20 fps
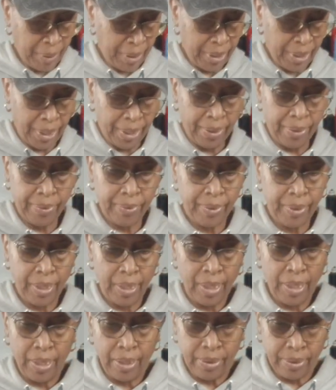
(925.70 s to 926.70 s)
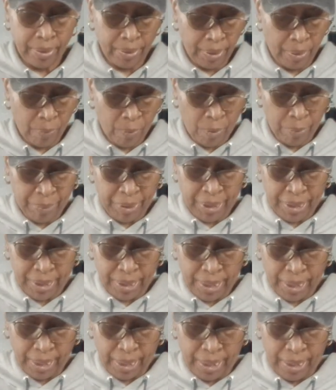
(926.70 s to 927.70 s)
in there so they won't be
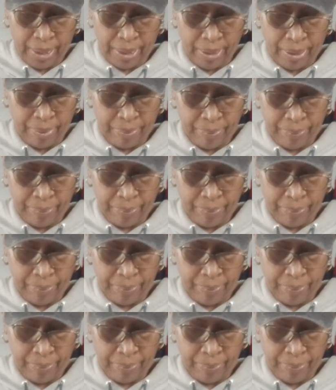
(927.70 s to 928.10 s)
sticking up.